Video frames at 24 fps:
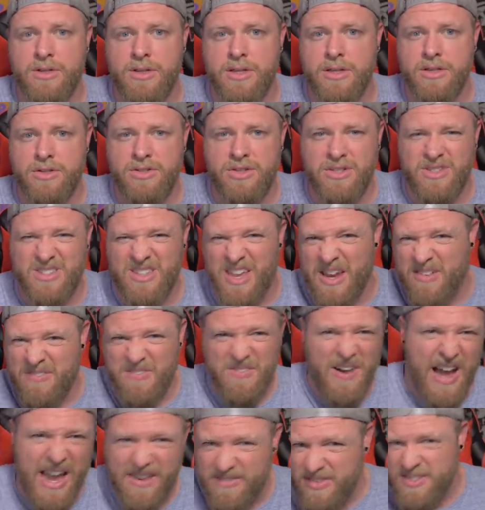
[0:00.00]
and it's just like
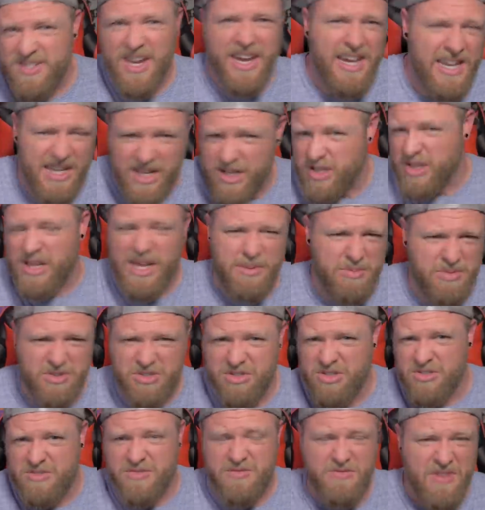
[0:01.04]
5-second clips,
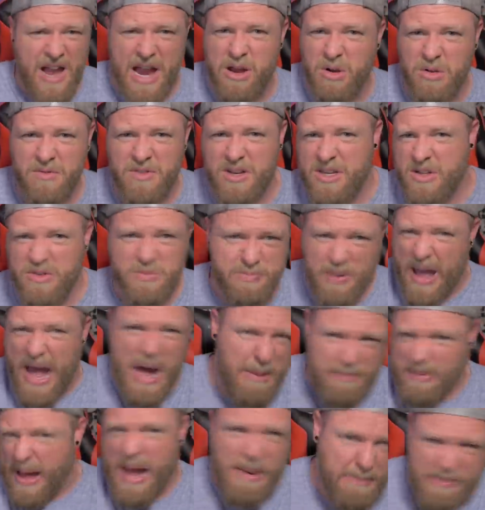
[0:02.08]
just viral videos, pow,
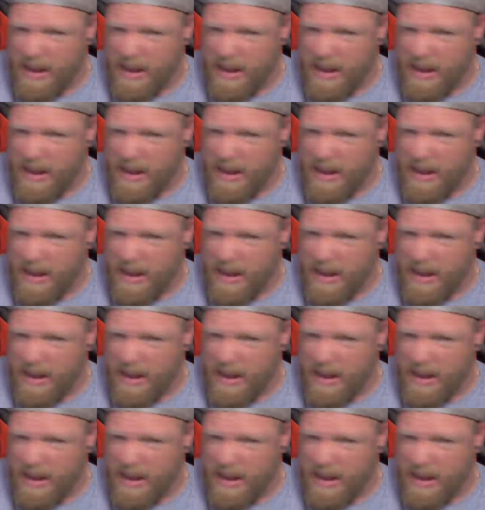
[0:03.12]
pow,